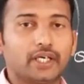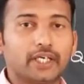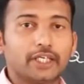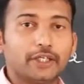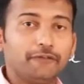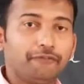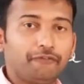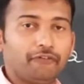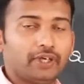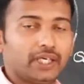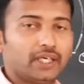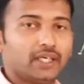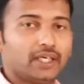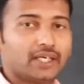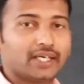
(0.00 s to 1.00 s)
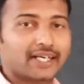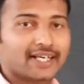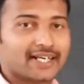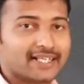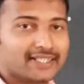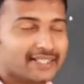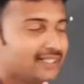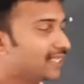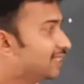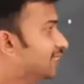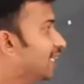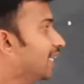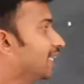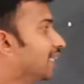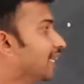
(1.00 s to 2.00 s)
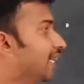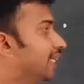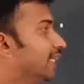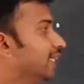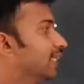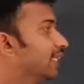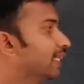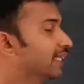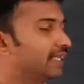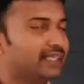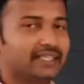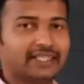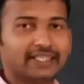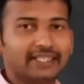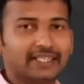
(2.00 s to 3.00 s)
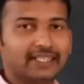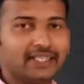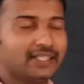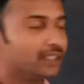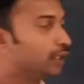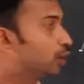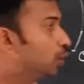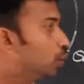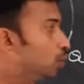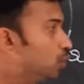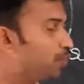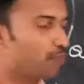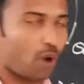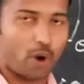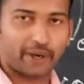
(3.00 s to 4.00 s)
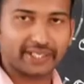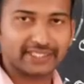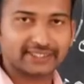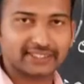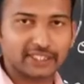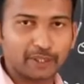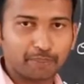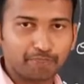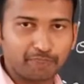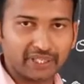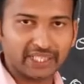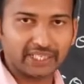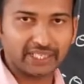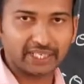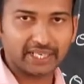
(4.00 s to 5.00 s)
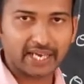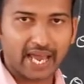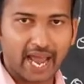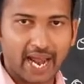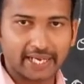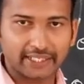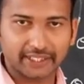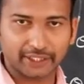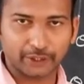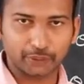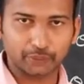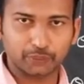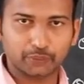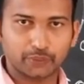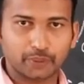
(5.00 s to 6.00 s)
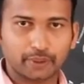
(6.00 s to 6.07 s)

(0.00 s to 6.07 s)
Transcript: If we cut the circle in 2 points P and Q,